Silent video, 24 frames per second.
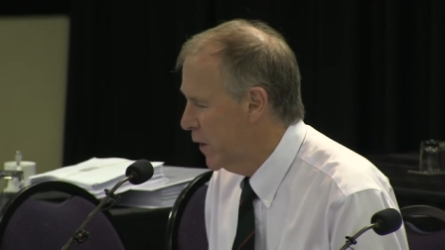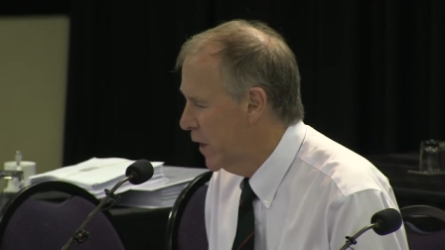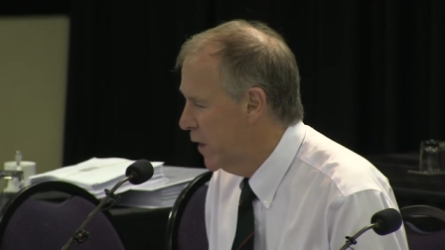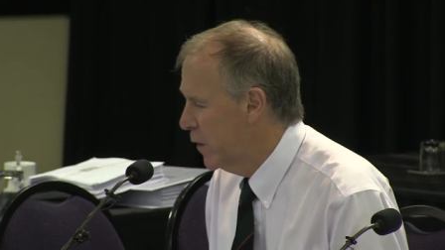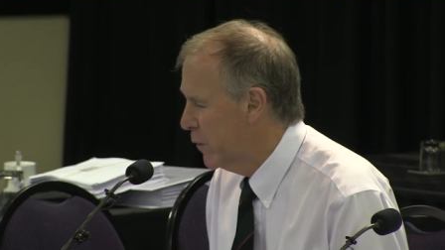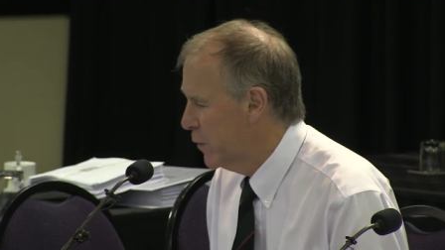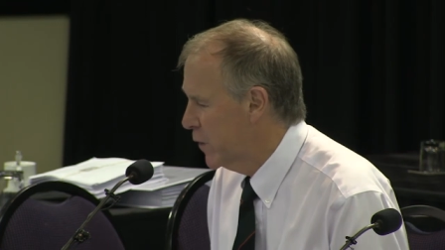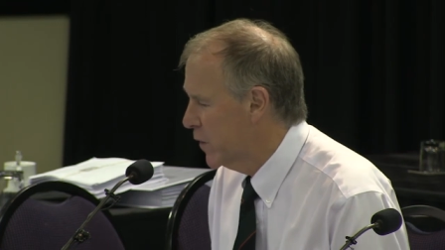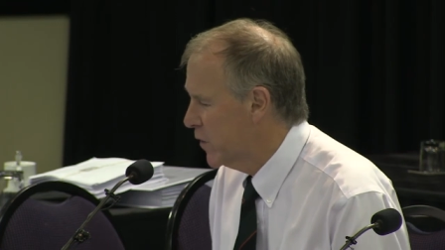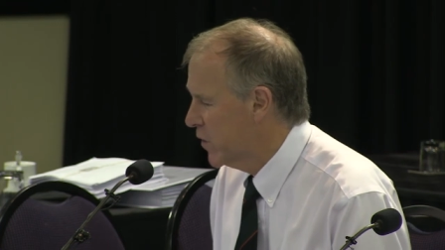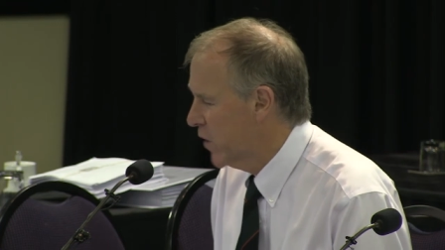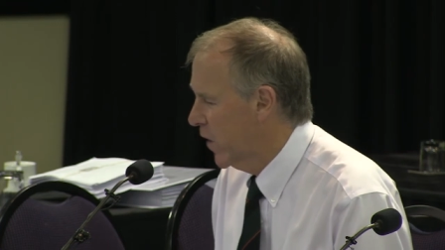
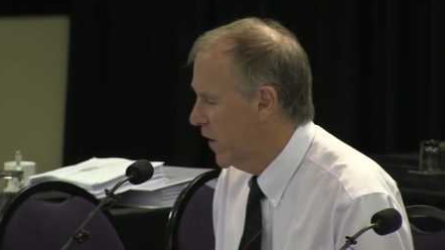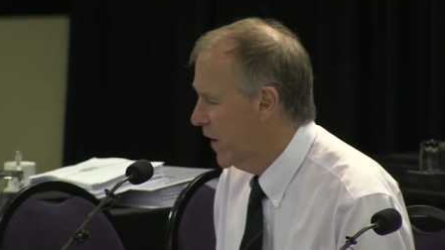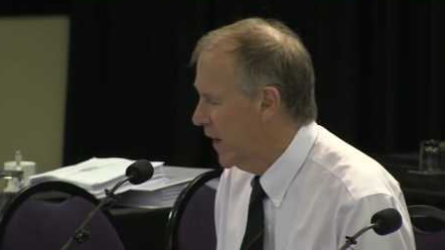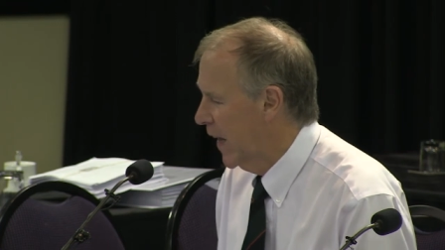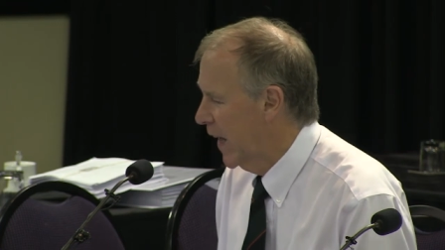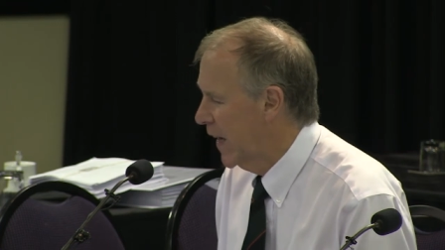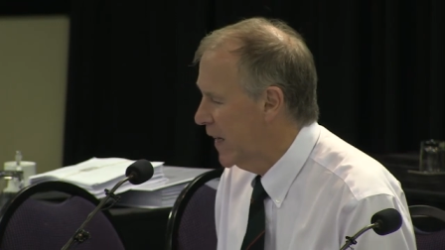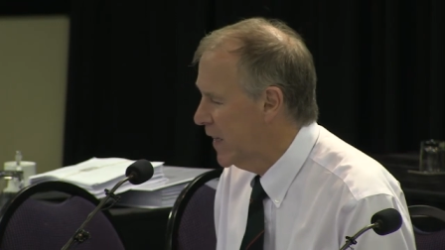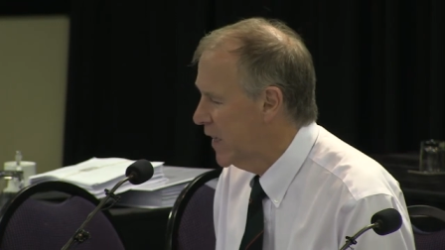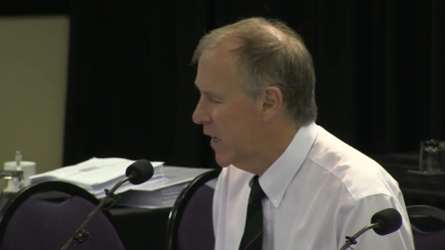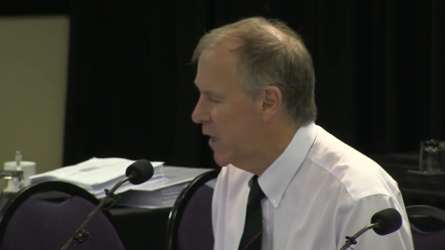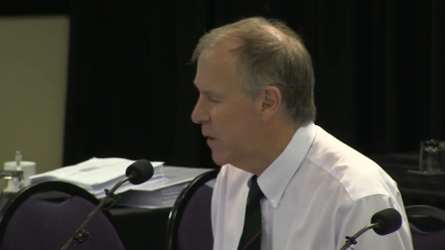infants are
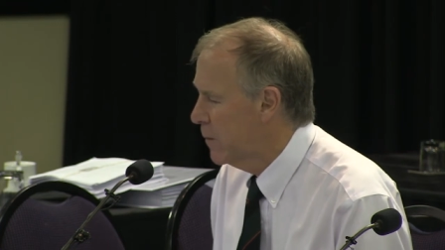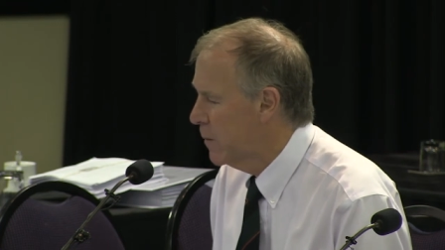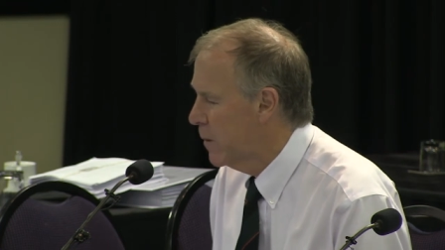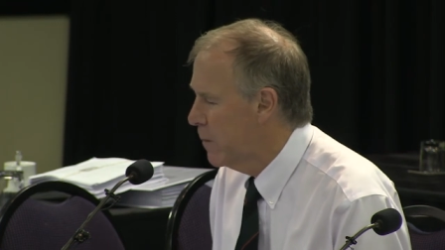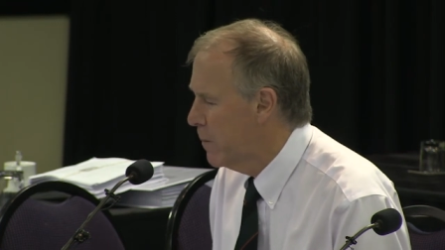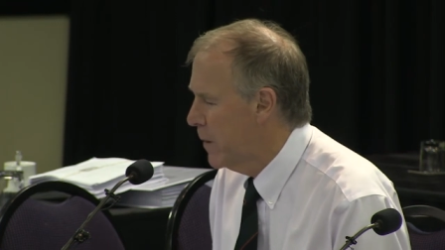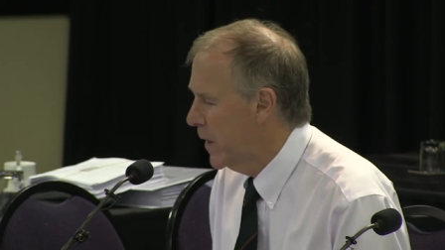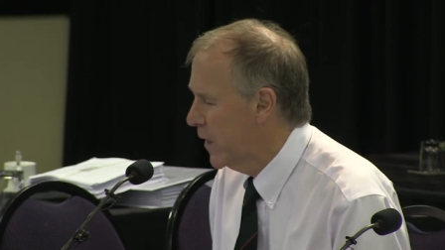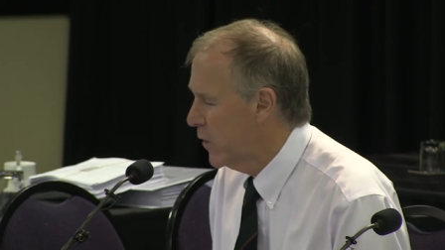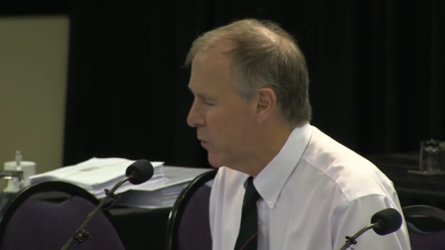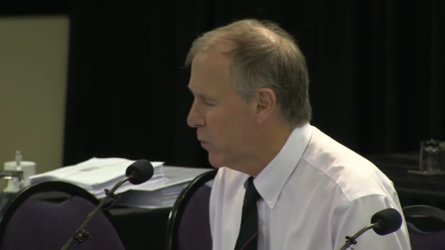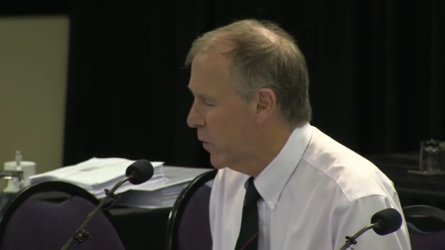unlikely to be
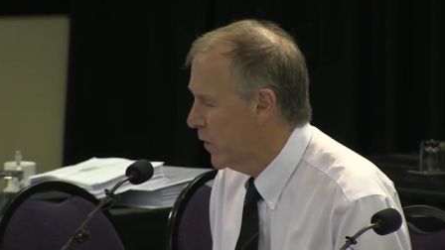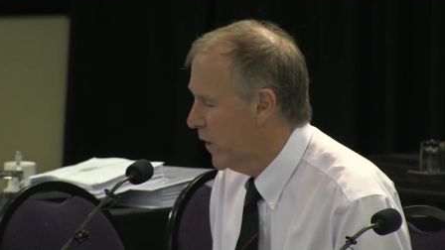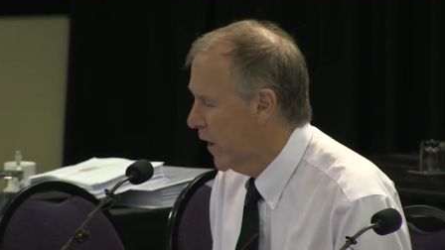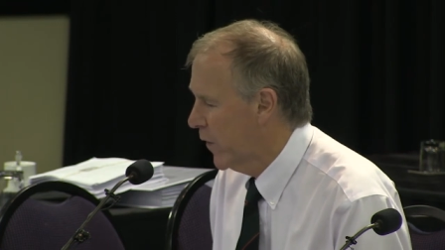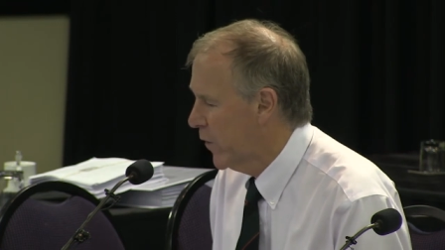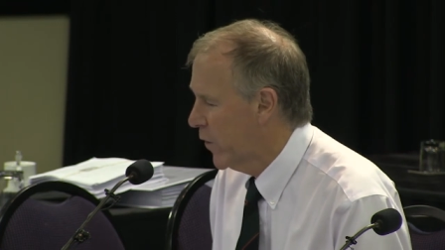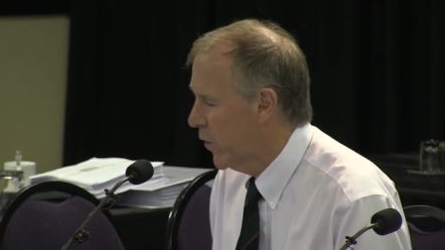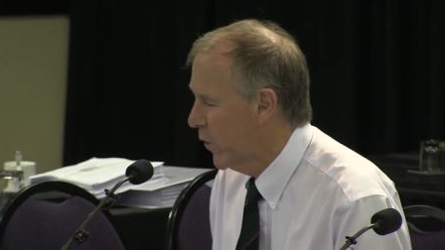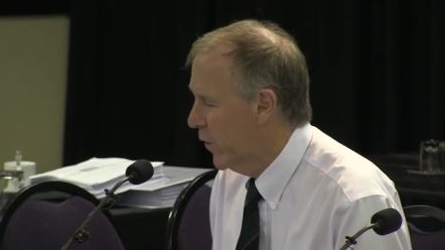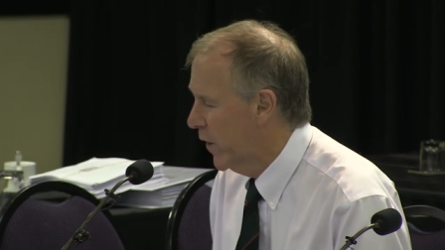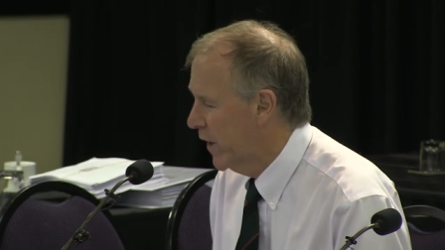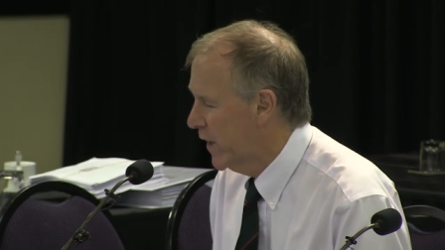met
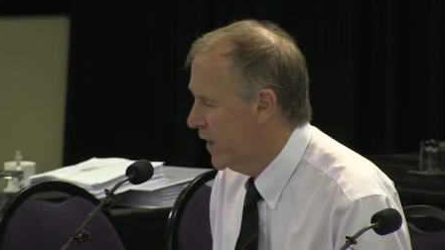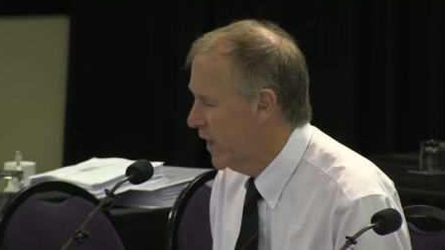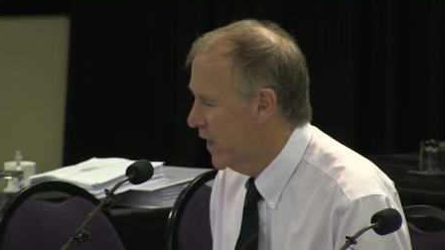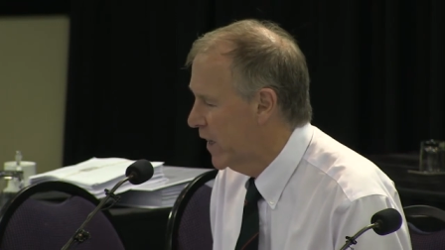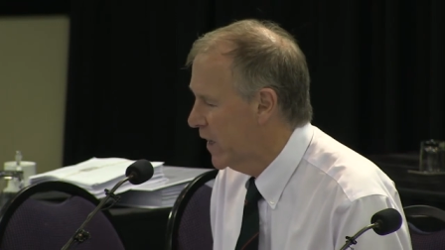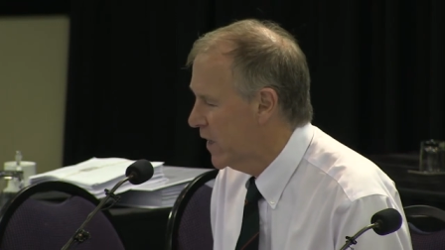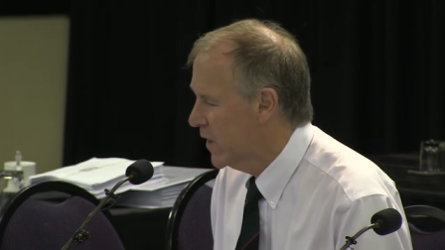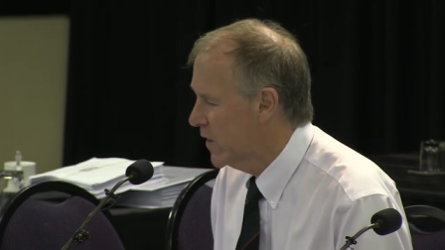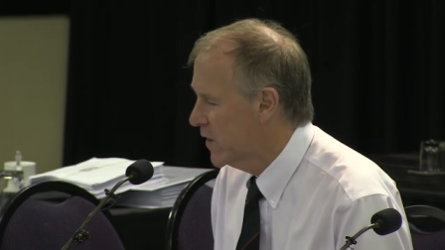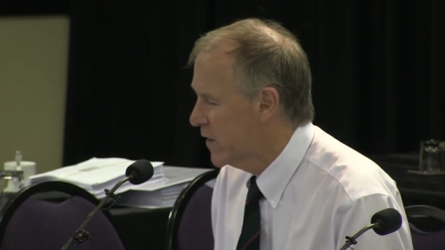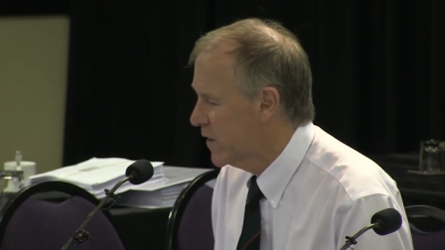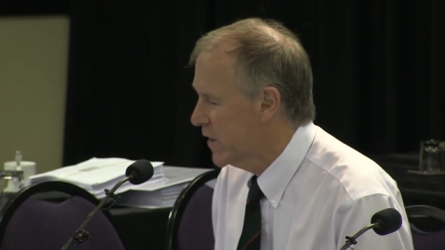without the regular
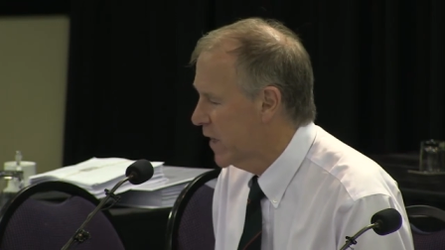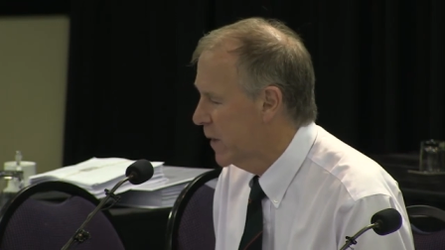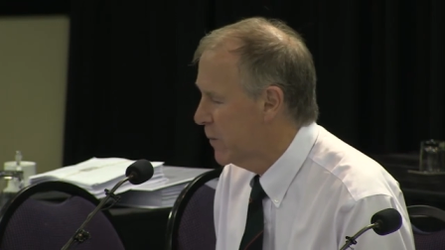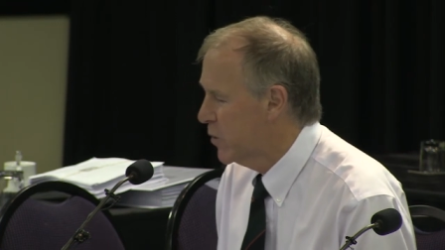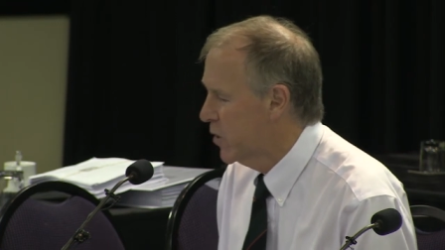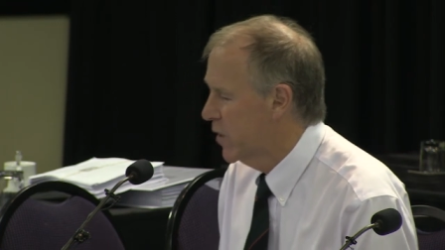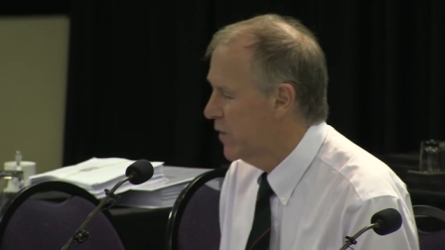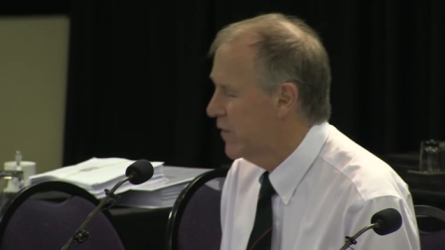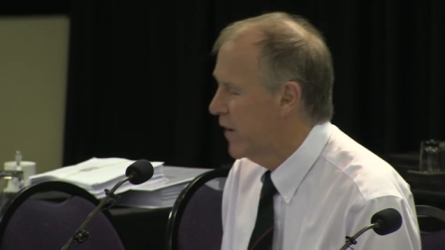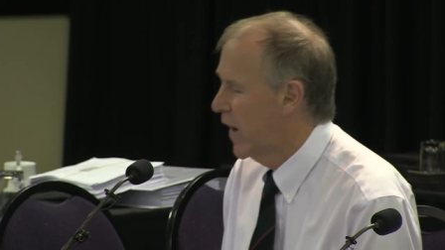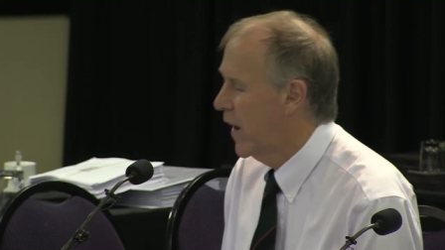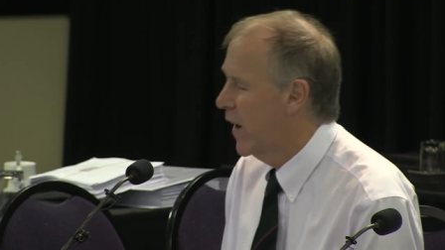
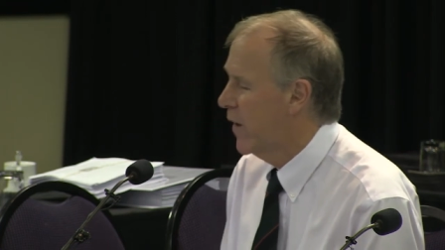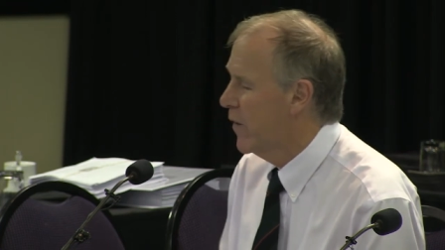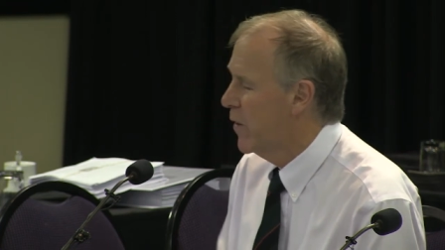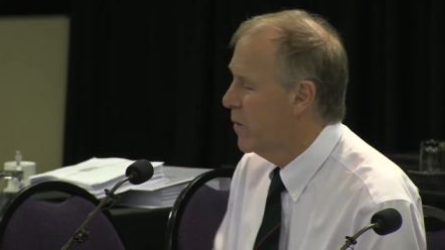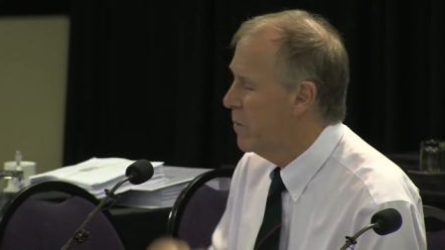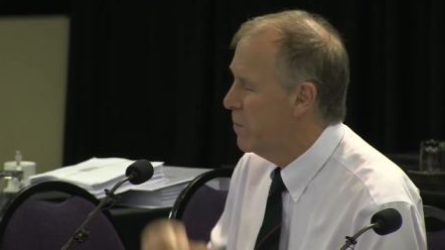consumption of either